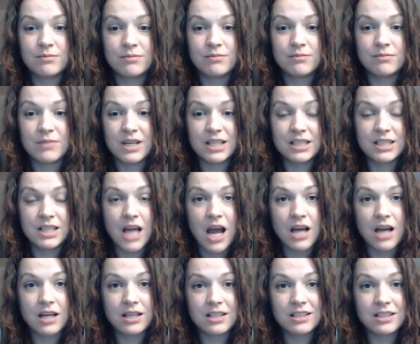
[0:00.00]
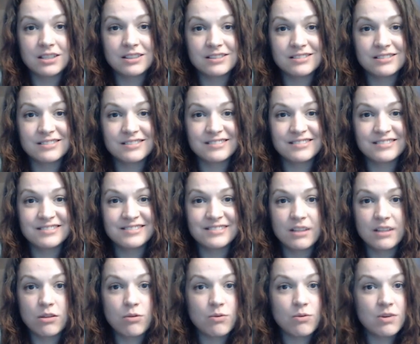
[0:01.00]
a knock,
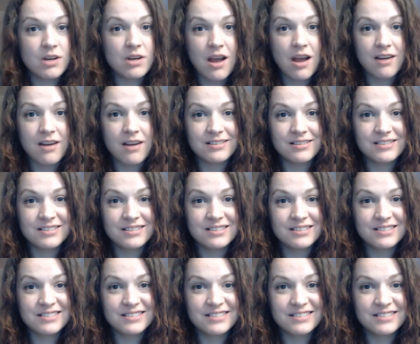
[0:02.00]
3 knocks,